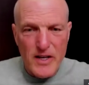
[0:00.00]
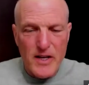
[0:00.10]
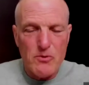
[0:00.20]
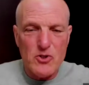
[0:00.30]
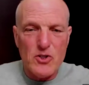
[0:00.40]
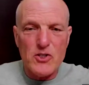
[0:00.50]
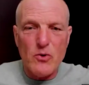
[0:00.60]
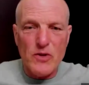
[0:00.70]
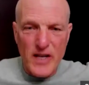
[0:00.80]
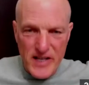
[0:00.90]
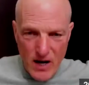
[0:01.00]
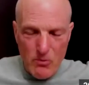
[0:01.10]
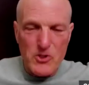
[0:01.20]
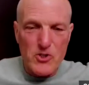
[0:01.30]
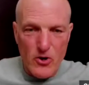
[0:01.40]
It was just, okay, now
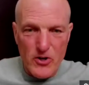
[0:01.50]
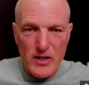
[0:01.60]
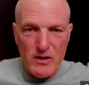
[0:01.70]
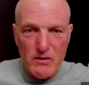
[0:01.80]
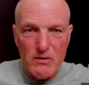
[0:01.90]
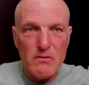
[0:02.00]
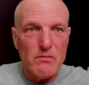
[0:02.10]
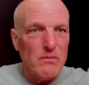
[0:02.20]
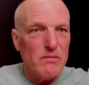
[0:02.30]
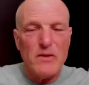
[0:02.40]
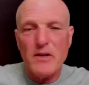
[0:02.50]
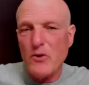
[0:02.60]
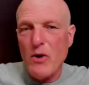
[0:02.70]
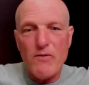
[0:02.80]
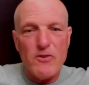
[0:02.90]
we're starting.
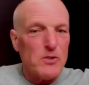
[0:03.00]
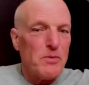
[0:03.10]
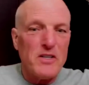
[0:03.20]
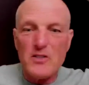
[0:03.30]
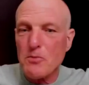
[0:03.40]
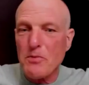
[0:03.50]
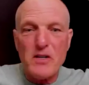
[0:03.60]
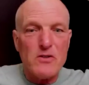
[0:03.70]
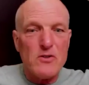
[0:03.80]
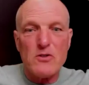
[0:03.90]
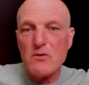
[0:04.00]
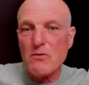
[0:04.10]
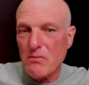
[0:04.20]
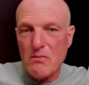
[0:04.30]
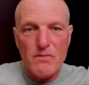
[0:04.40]
Whoever speaks,
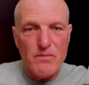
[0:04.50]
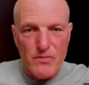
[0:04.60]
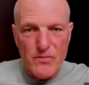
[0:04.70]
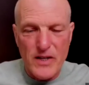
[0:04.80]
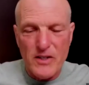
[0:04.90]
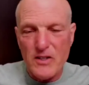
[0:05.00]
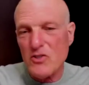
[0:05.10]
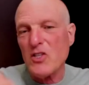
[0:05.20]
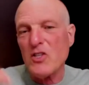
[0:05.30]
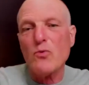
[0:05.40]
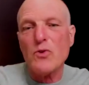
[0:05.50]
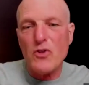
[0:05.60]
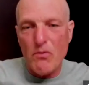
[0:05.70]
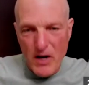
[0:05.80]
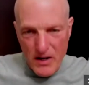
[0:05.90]
and continue with
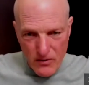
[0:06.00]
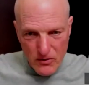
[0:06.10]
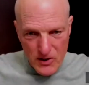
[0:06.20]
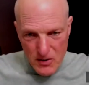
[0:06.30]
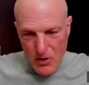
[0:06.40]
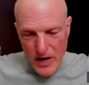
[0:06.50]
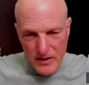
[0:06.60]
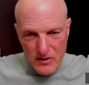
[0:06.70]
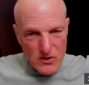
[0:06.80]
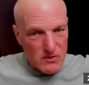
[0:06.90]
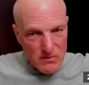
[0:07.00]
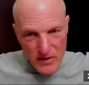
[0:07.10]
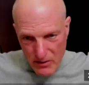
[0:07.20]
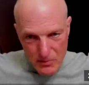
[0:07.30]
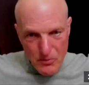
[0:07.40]
your mindfulness practice.
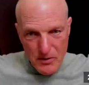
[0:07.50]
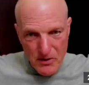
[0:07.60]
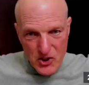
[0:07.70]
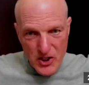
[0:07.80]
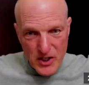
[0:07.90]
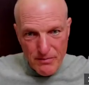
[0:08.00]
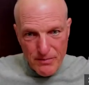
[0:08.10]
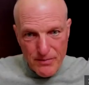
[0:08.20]
That was pretty much it.